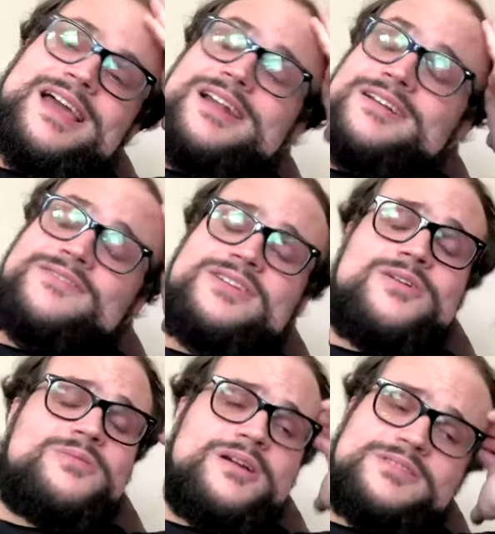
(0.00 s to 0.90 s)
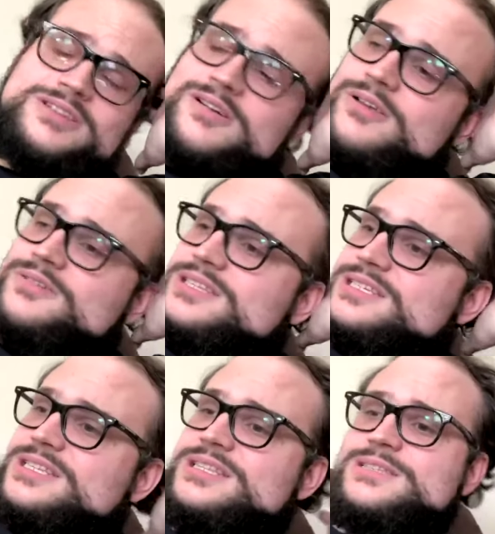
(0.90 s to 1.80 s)
I don't even know where I was going with
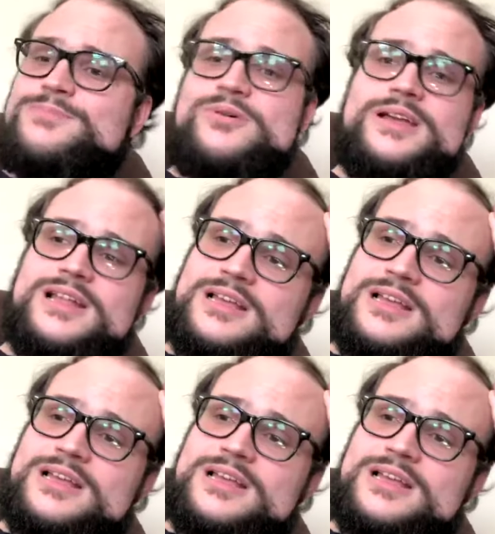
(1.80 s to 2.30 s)
this at this point.